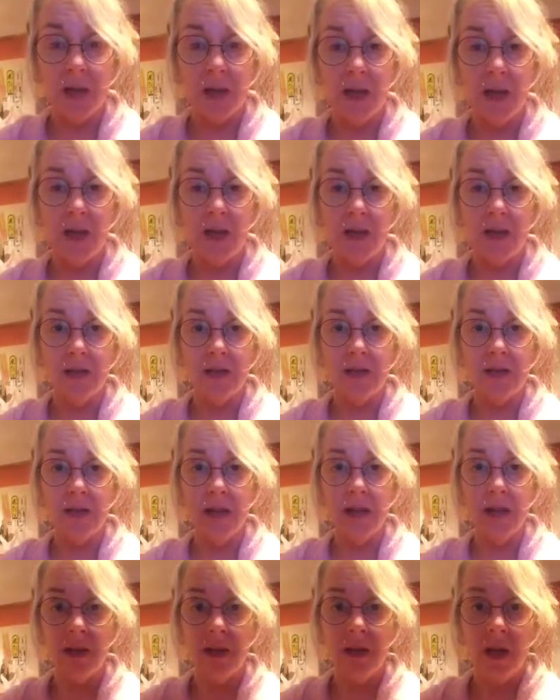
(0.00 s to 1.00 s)
and
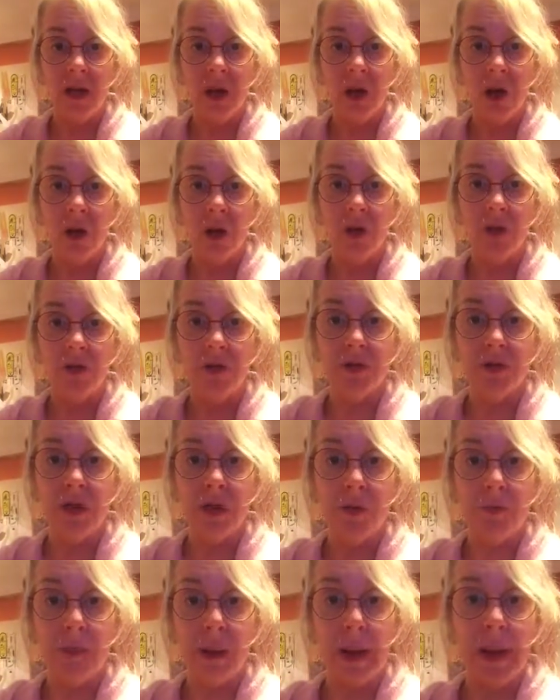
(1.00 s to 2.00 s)

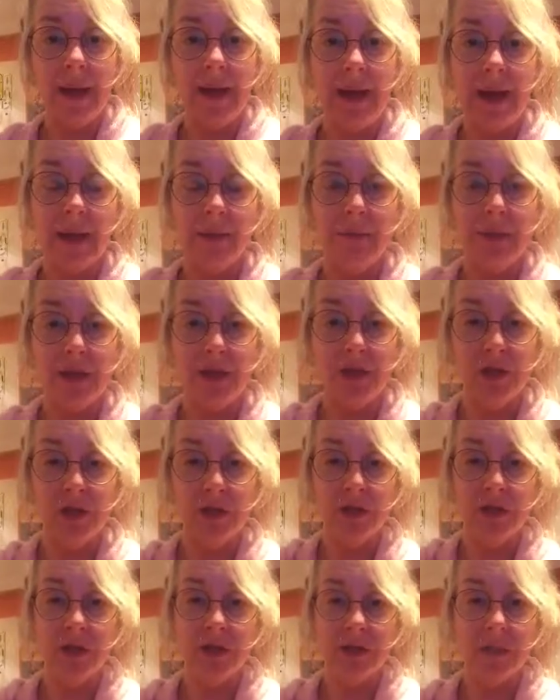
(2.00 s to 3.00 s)
also my
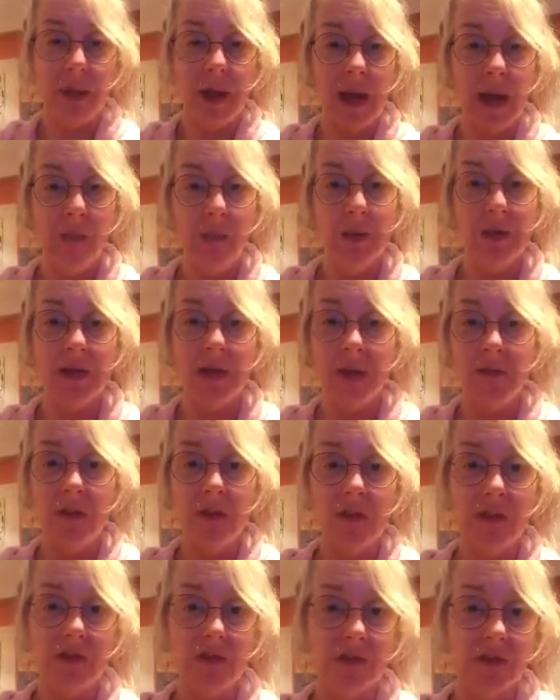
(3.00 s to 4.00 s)
shoulders and my elbows are
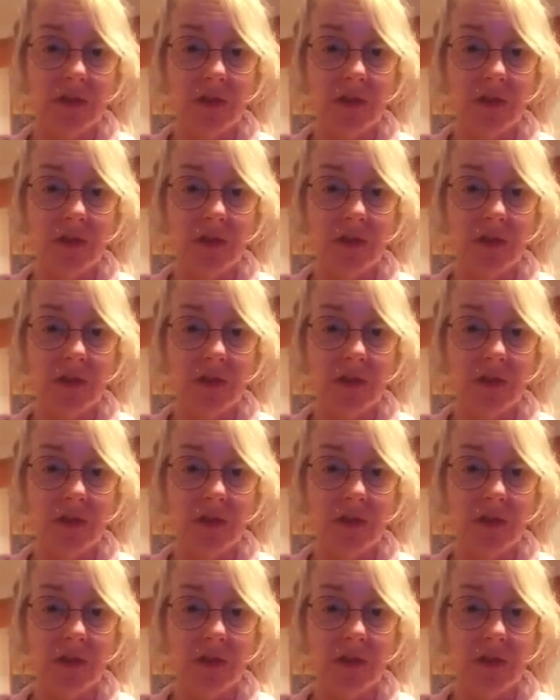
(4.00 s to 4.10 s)
very strong,